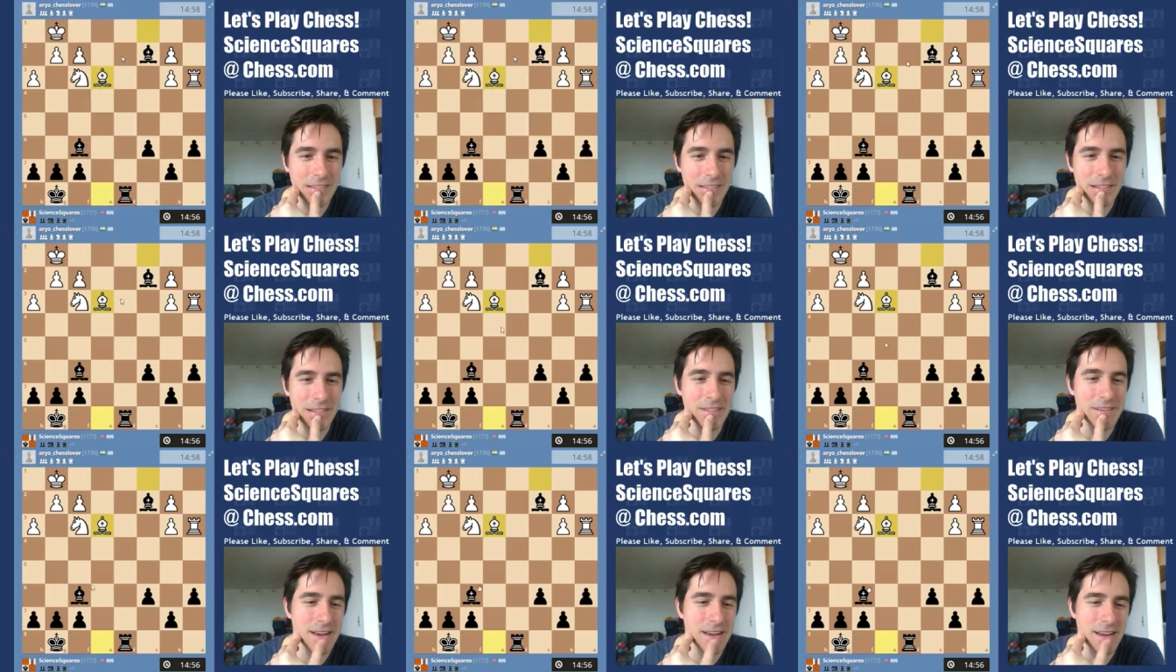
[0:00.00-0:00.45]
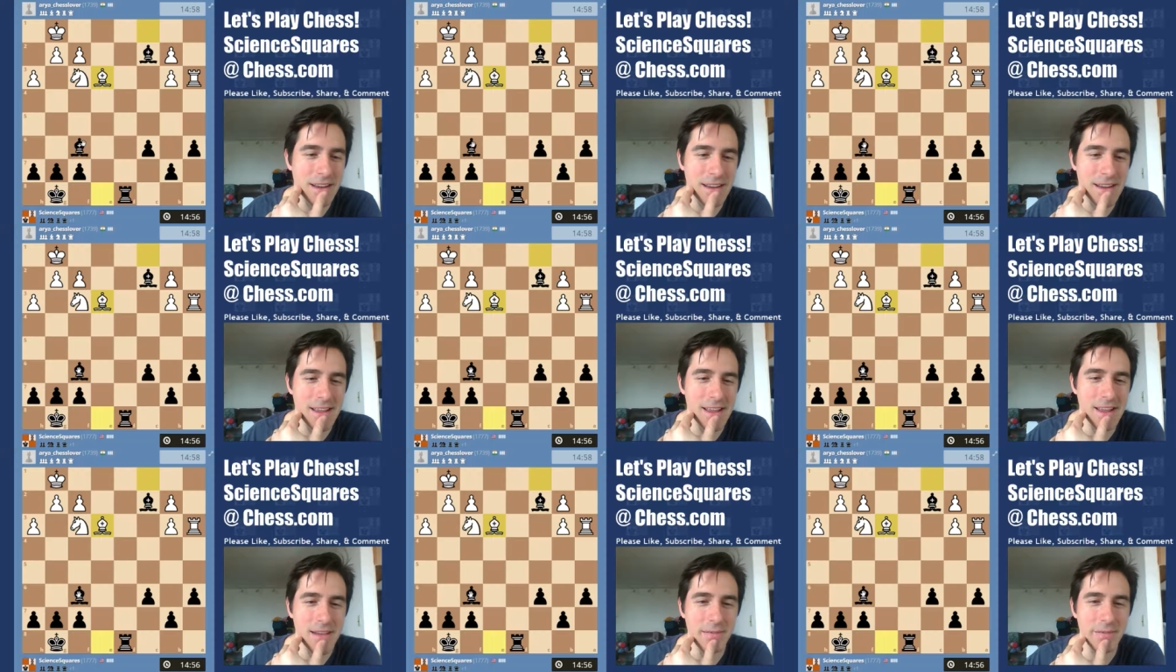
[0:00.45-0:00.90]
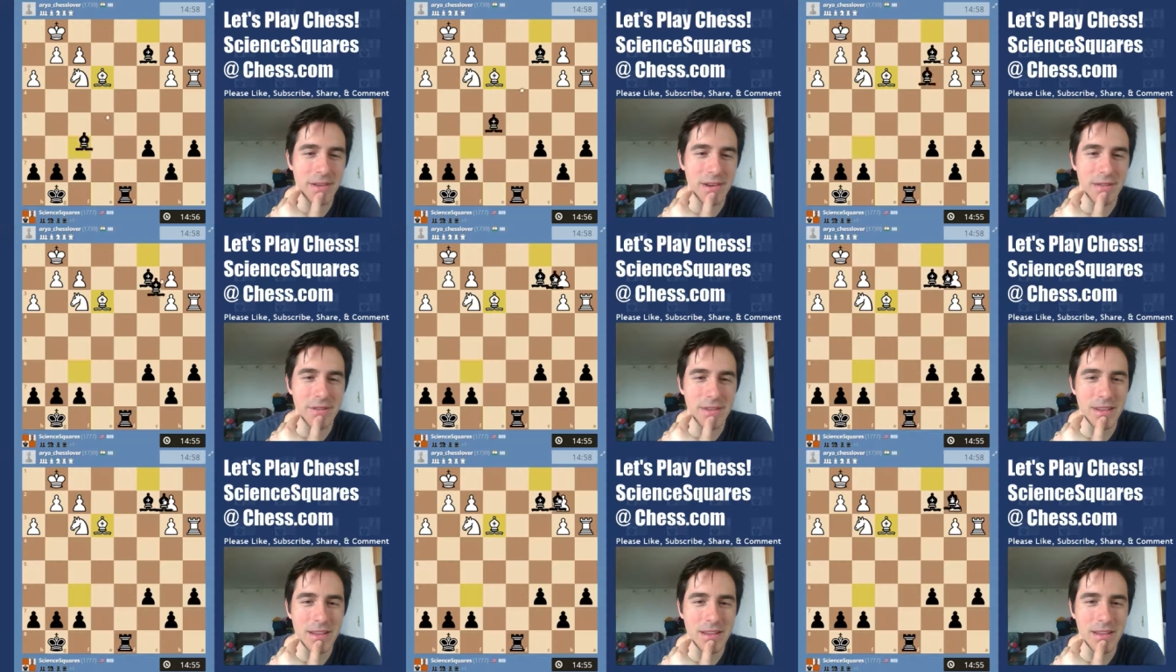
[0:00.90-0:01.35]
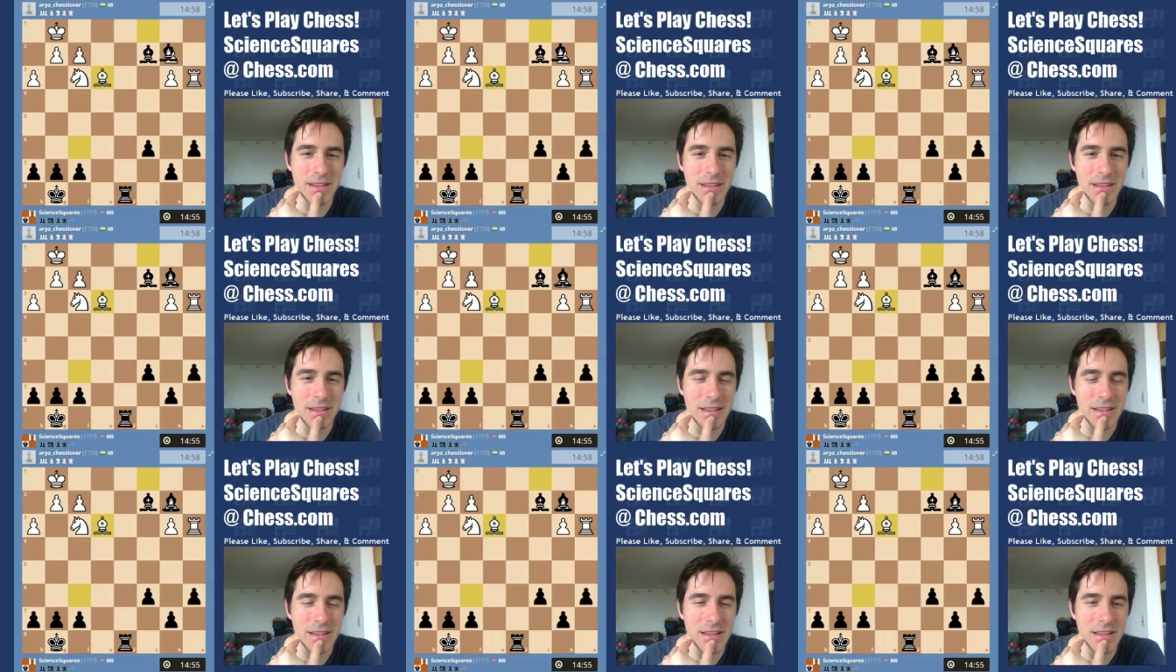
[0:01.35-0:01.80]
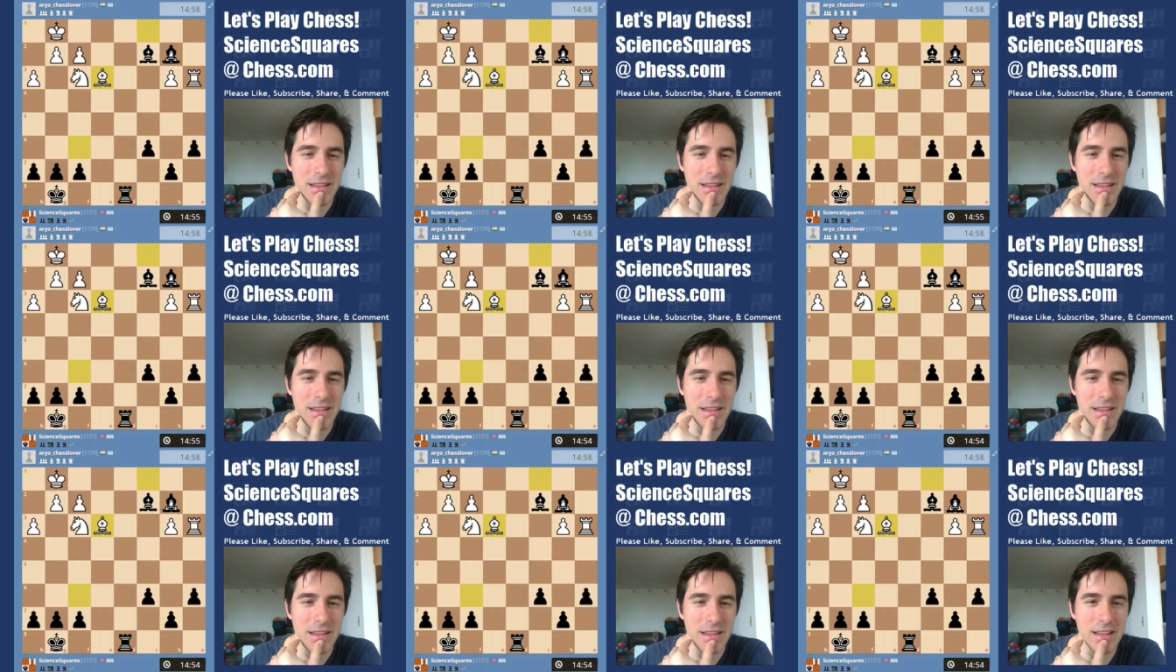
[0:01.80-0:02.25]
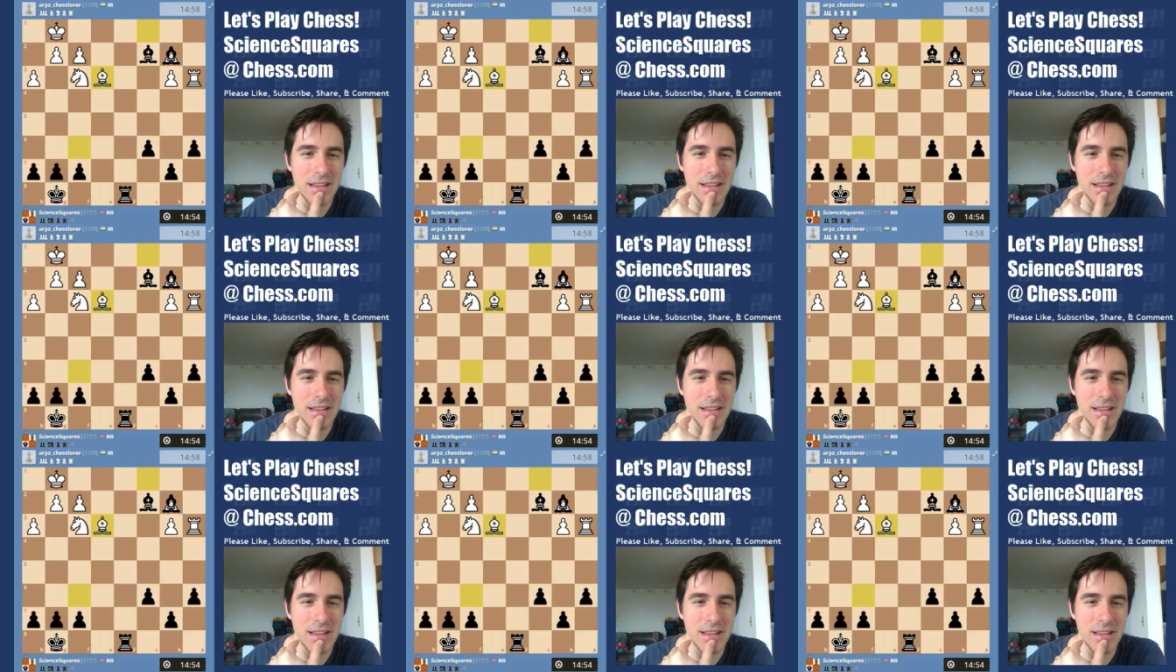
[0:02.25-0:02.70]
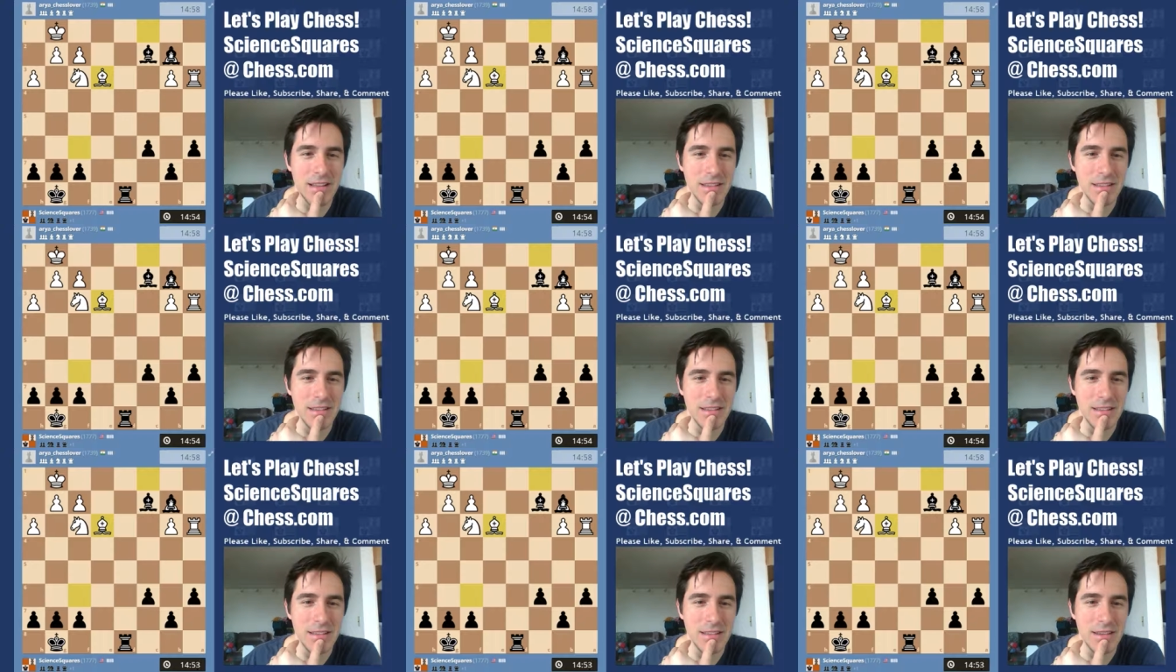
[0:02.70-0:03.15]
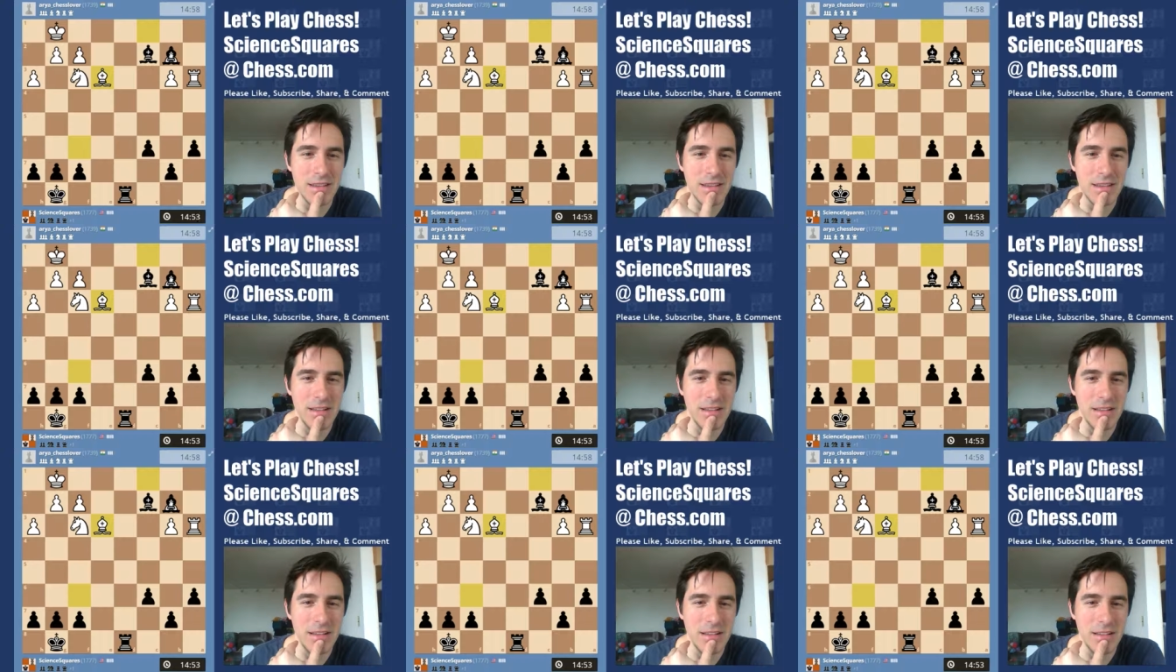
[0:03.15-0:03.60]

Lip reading: Alright, yeah, but I mean, I get to take this, don't I?